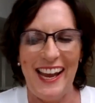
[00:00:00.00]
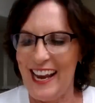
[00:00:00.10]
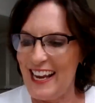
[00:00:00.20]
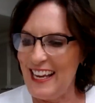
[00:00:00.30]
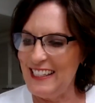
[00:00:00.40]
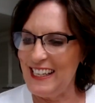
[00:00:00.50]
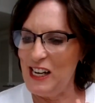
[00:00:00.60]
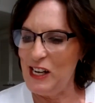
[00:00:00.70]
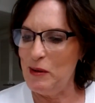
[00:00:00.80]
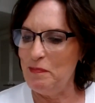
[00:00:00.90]
And
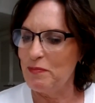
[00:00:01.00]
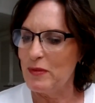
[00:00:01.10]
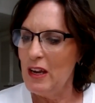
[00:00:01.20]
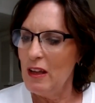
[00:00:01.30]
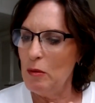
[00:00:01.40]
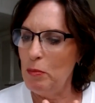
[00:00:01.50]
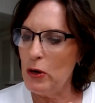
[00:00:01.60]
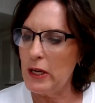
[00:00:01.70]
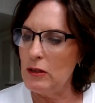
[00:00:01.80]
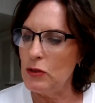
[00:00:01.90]
um, the
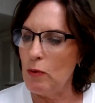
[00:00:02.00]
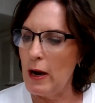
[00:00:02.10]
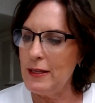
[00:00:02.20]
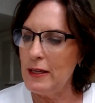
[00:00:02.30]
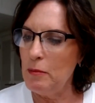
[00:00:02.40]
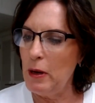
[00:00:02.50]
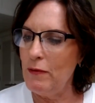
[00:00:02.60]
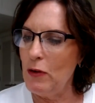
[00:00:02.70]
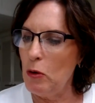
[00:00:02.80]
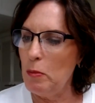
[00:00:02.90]
book is Rising
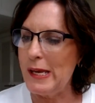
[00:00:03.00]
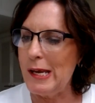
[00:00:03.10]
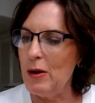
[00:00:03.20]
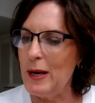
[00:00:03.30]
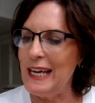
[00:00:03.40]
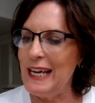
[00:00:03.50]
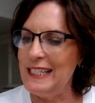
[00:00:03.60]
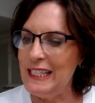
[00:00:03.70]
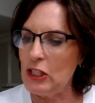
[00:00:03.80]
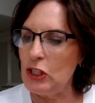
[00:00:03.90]
Above Opioid
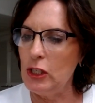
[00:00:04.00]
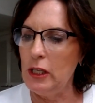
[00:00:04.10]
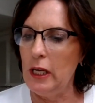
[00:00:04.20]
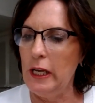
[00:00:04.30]
Addiction,